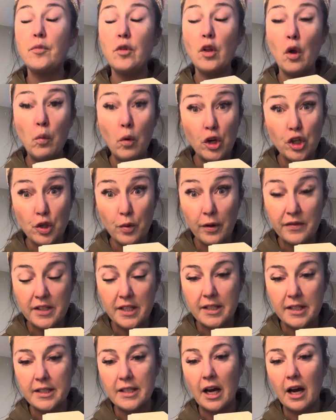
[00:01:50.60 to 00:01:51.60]
washer whiffs
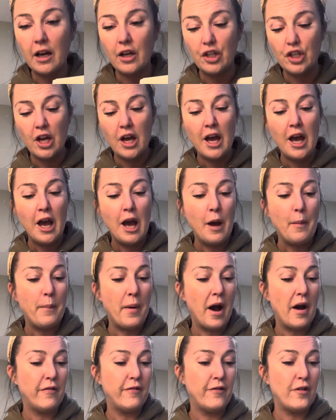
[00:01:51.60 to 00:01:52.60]
and such.
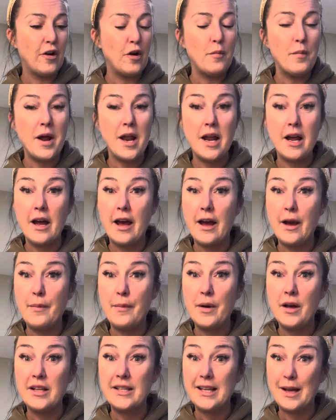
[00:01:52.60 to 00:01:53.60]
But from
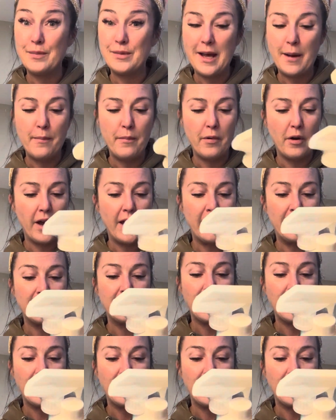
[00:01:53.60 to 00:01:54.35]
September, it's